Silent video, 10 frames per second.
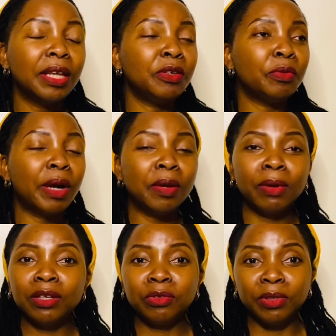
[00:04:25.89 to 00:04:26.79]
Do I
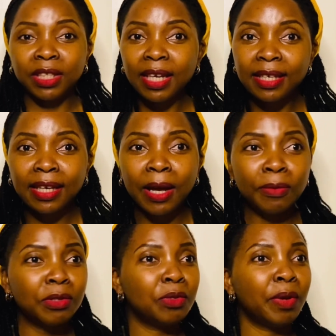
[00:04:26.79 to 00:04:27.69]
want to change
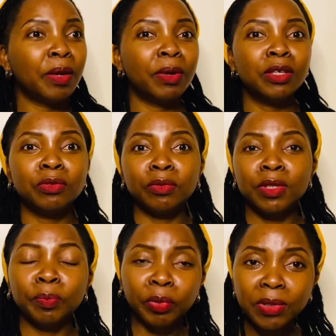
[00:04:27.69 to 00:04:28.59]
house? Do I want to
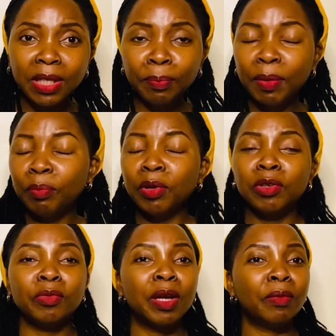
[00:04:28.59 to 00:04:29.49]
sponsor people?
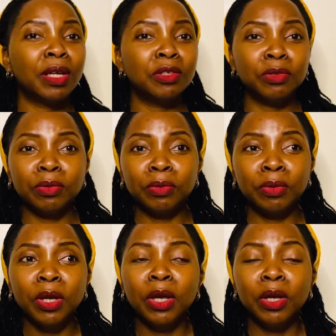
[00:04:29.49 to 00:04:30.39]
Do I want
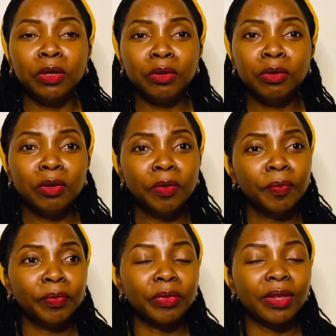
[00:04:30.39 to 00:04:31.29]
to, you know,
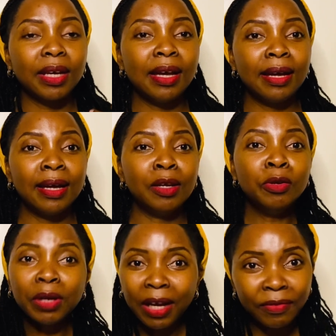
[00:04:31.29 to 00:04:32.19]
uh,
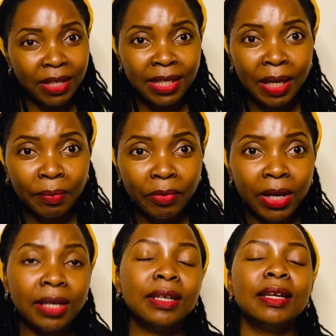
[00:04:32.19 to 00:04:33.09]
look after
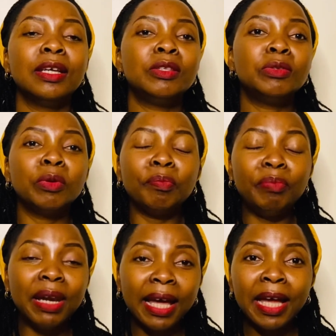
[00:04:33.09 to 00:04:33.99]
someone. So
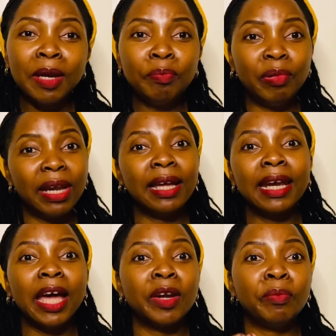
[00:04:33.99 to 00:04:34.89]
plan, plan,
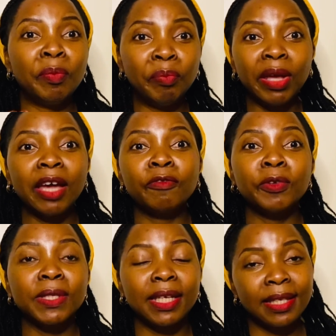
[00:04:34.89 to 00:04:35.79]
and prepare for
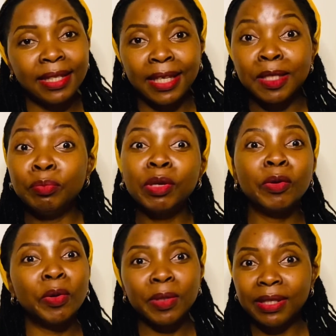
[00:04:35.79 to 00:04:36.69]
success
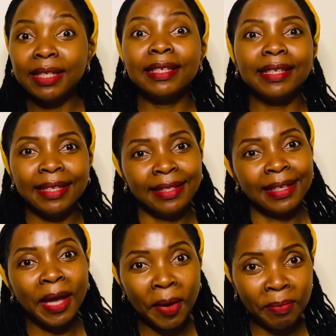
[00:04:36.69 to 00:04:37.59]
because it is
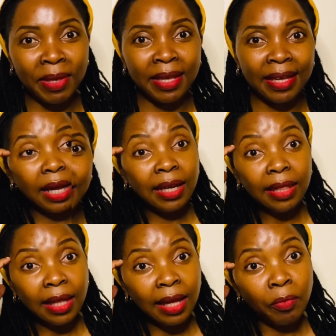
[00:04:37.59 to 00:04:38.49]
coming.
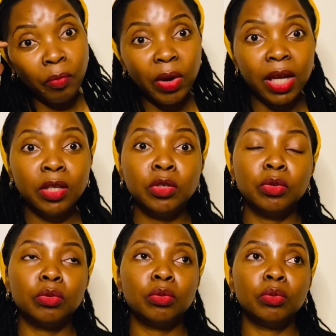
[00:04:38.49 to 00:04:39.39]
Another way
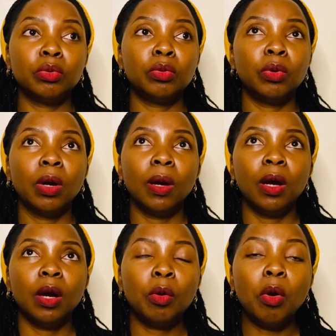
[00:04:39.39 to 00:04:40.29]
to
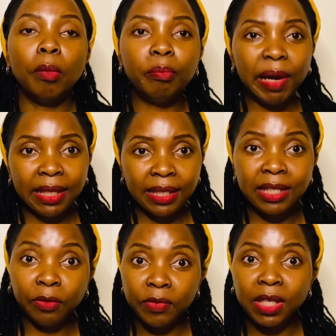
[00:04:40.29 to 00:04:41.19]
combat
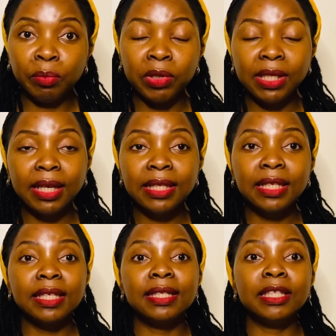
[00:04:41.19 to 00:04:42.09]
self-sabotage
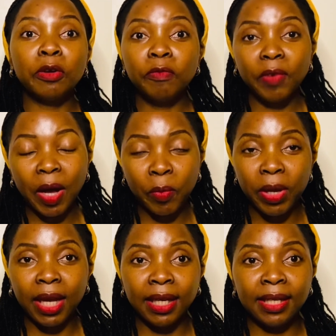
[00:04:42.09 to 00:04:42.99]
is
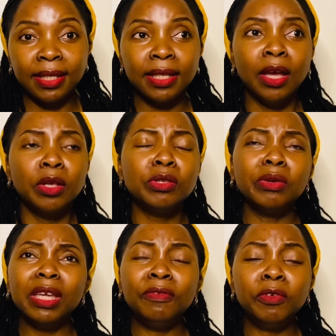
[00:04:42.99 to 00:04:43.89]
self-awareness. So
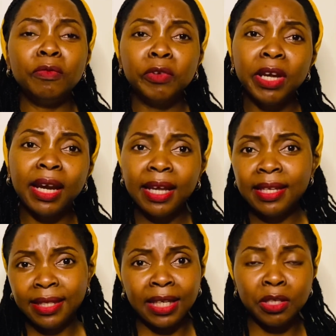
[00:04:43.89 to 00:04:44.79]
if you
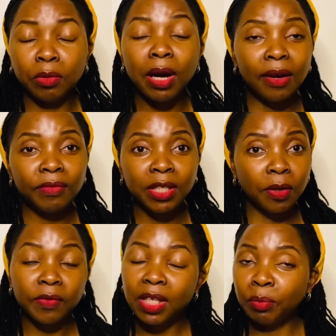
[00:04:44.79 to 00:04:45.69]
realize that you have
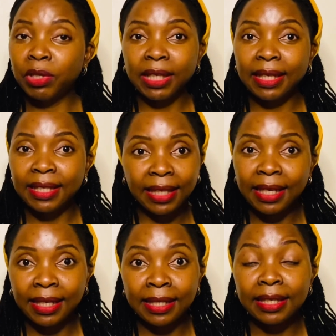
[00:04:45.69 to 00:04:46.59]
self-sabotage
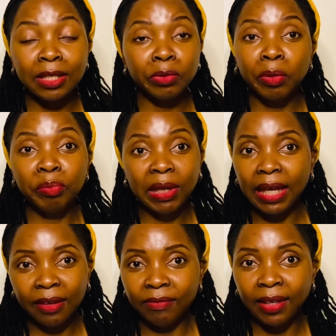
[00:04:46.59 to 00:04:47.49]
tendencies or
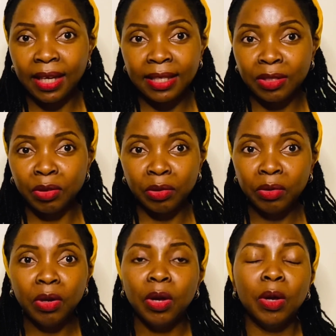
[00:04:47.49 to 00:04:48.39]
behaviors, you
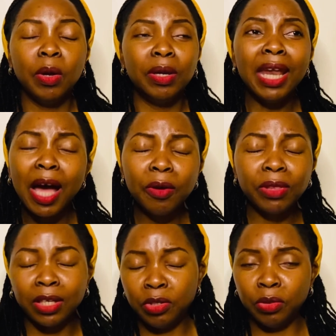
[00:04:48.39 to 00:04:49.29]
know, now
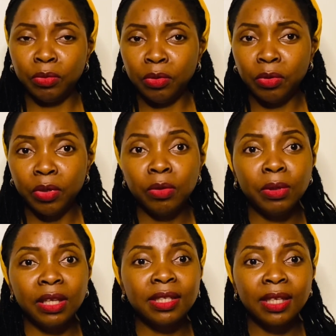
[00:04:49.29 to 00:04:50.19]
that you know, you know,
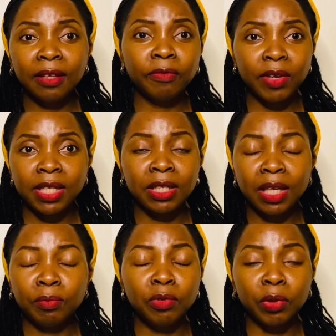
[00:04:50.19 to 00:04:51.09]
they say the first
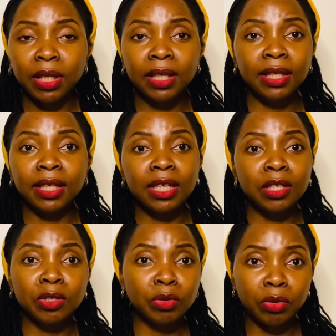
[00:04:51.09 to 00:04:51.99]
step to healing
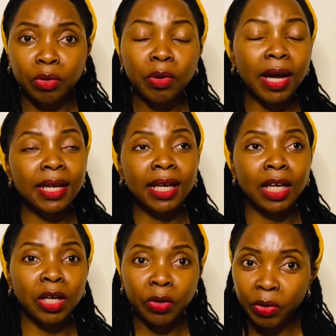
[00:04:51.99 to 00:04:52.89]
is to know and
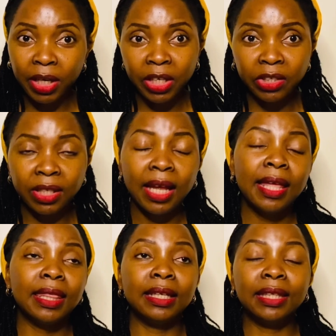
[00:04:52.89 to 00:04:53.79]
acknowledge
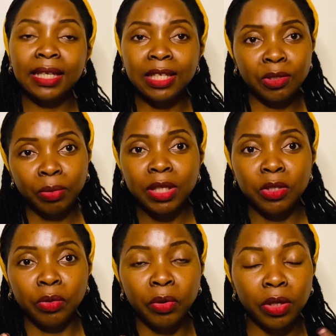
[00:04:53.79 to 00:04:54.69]
that that is what
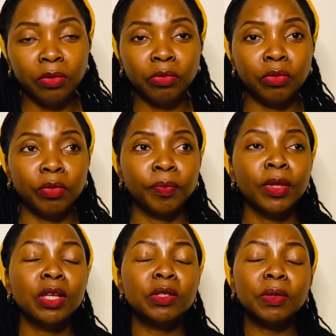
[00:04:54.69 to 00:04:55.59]
you're going through.
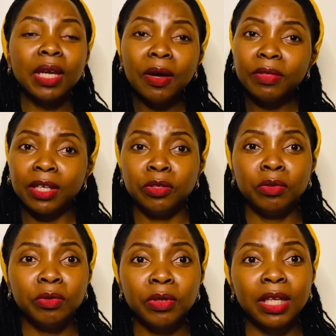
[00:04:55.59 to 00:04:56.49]
So now that you
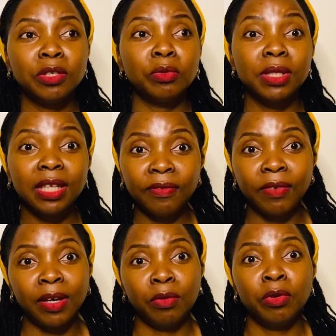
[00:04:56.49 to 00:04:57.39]
know that you
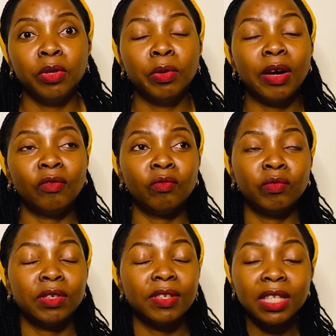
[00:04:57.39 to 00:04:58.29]
suffer or you have
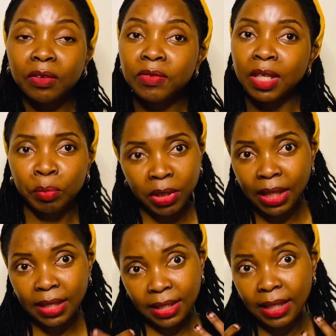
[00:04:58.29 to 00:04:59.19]

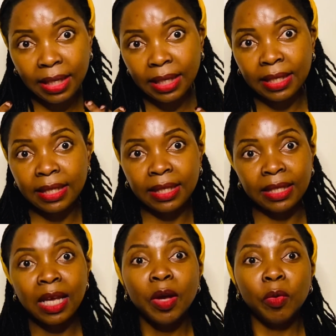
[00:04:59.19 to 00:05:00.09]
self-sabotage tendencies.
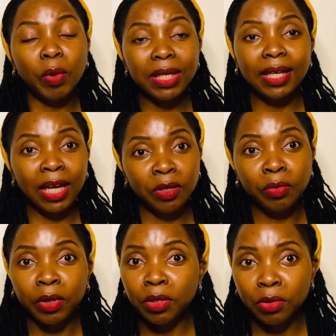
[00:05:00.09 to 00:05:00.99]
What are you
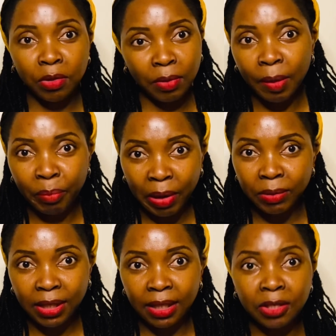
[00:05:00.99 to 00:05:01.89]
going to do about it?